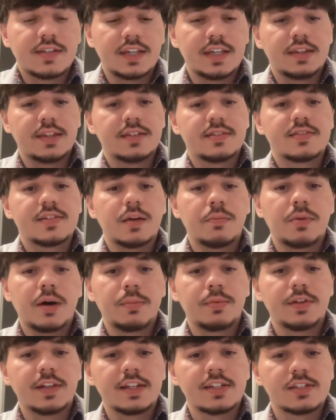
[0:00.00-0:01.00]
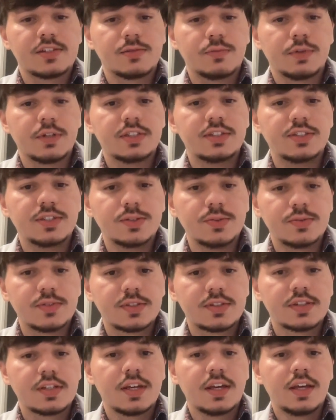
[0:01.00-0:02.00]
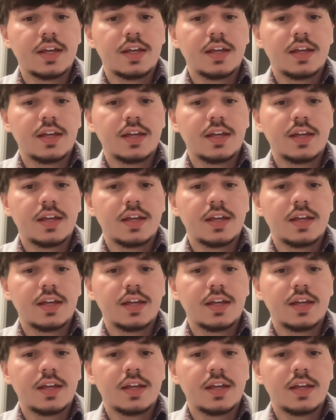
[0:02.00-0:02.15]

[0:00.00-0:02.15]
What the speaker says: in this subpopulation reduced